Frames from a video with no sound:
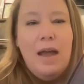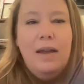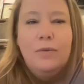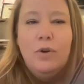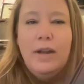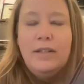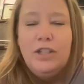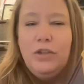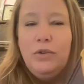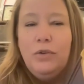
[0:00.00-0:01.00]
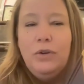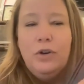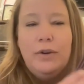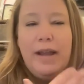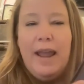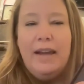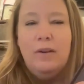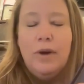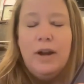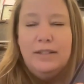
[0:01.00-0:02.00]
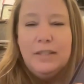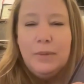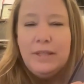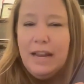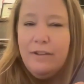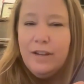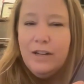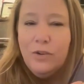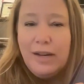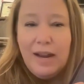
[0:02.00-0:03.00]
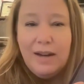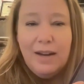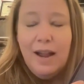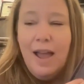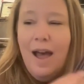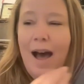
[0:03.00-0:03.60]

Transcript: I am going to create what Elizabeth David created.